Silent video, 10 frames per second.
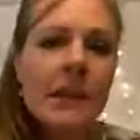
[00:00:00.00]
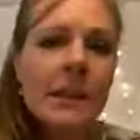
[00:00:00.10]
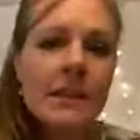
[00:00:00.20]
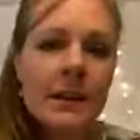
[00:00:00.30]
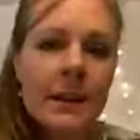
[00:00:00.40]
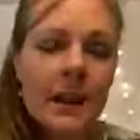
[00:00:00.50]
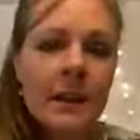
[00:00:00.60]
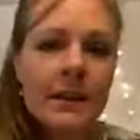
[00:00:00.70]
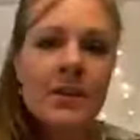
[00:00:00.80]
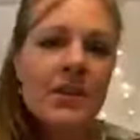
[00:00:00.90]
to
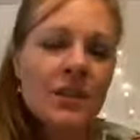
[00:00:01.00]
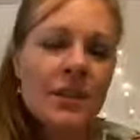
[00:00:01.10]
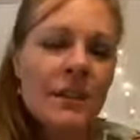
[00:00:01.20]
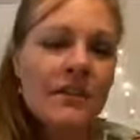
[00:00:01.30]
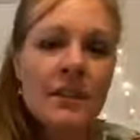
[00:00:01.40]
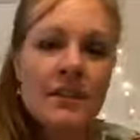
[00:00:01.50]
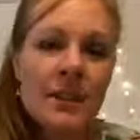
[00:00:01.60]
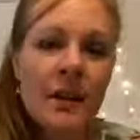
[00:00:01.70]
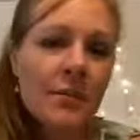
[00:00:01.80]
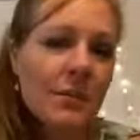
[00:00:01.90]
that is you just have to
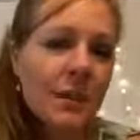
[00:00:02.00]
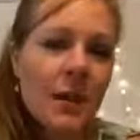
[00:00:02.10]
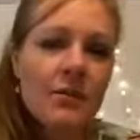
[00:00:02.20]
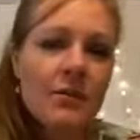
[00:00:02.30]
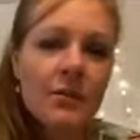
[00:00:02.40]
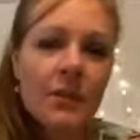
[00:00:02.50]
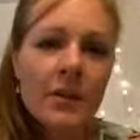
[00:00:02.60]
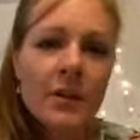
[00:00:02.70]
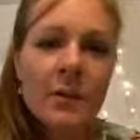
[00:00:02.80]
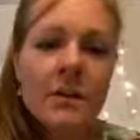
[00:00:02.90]
develop a love for
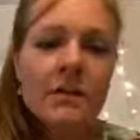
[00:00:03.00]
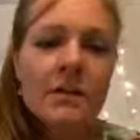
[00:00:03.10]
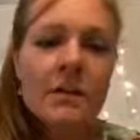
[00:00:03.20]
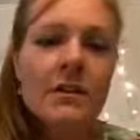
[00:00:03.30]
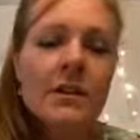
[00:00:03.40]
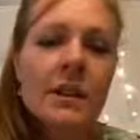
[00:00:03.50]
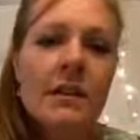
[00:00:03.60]
humans. You just have